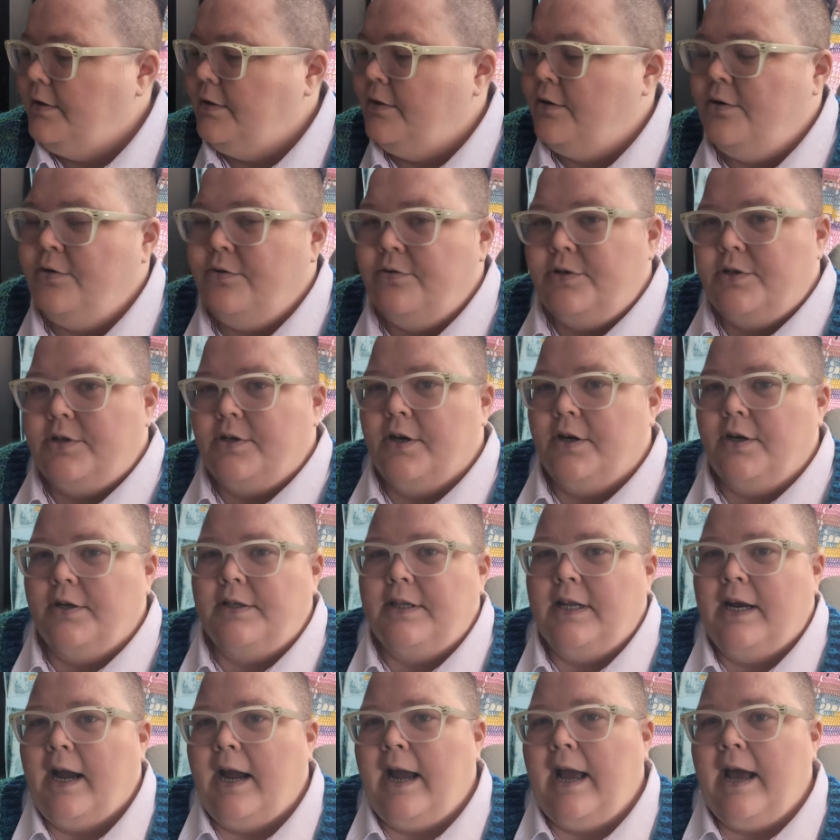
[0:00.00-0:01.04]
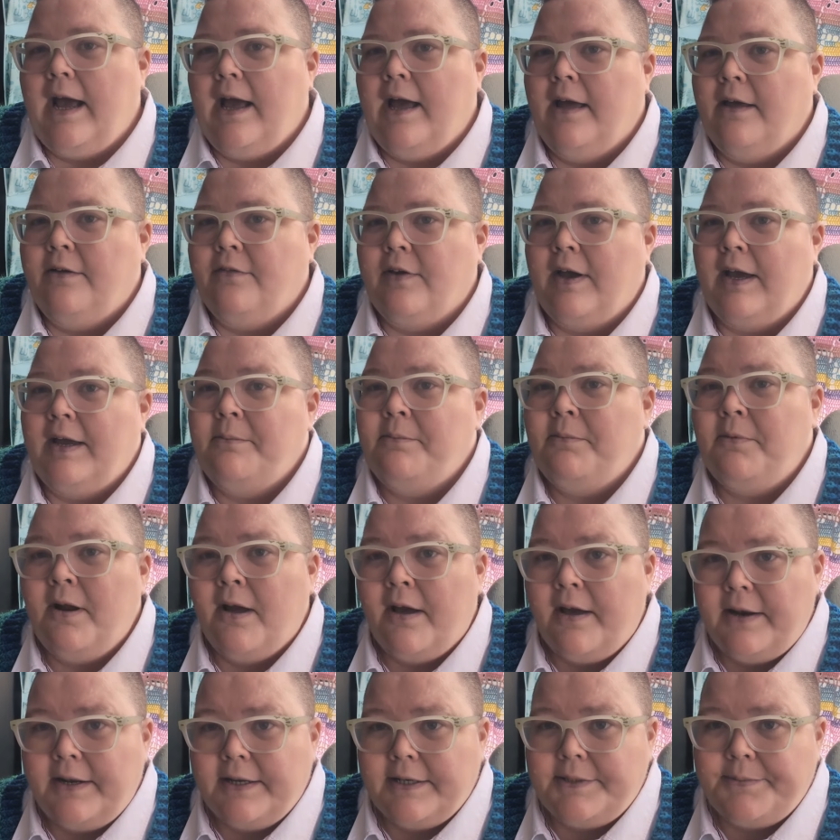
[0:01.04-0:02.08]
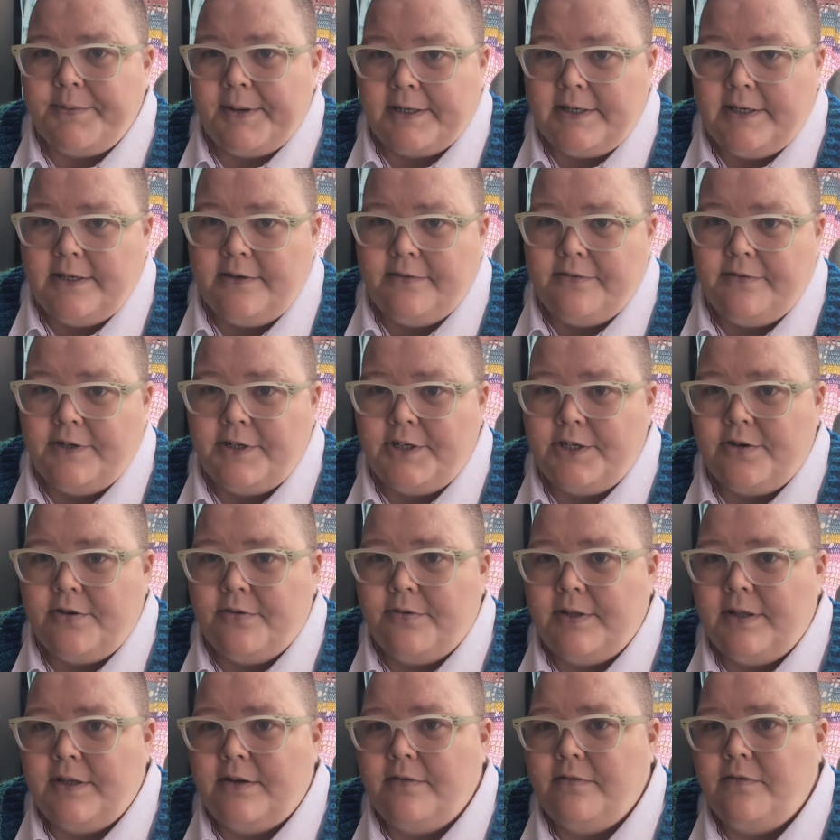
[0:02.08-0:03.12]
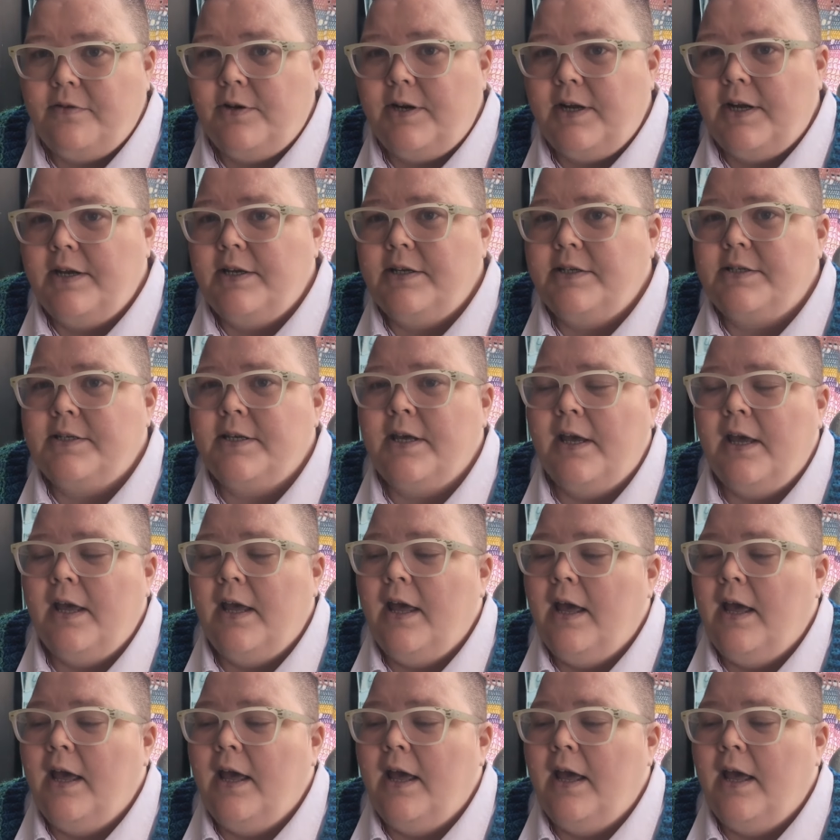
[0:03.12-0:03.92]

new start that I have, I'm not expecting to finish it within a few days.